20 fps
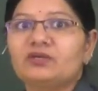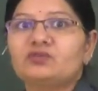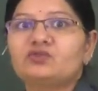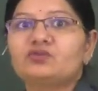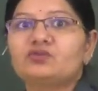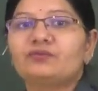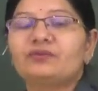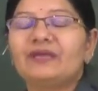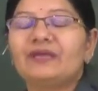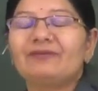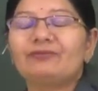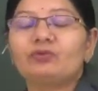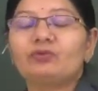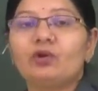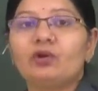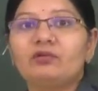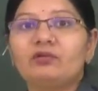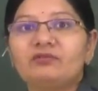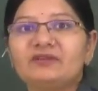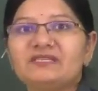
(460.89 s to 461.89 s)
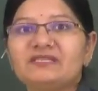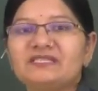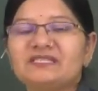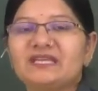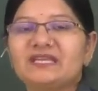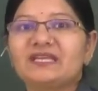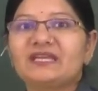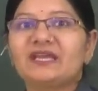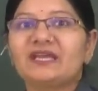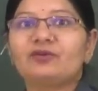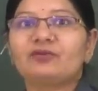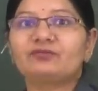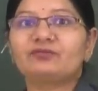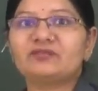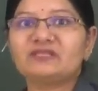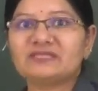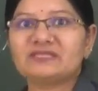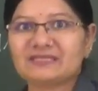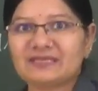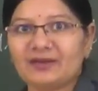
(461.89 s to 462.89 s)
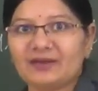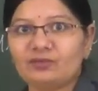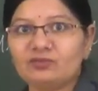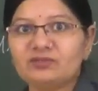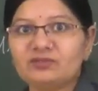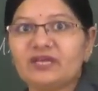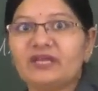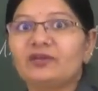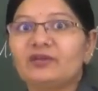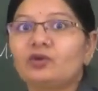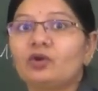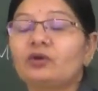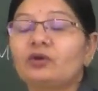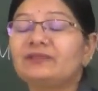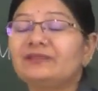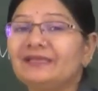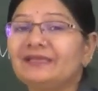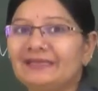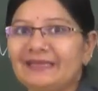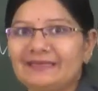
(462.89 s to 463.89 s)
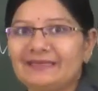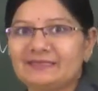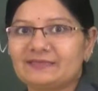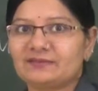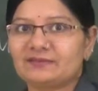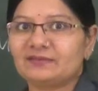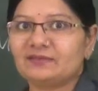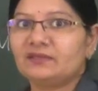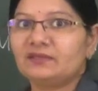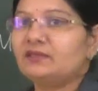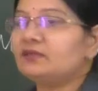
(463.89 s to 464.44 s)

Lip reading: So we have to always take care of the sound and not the letter.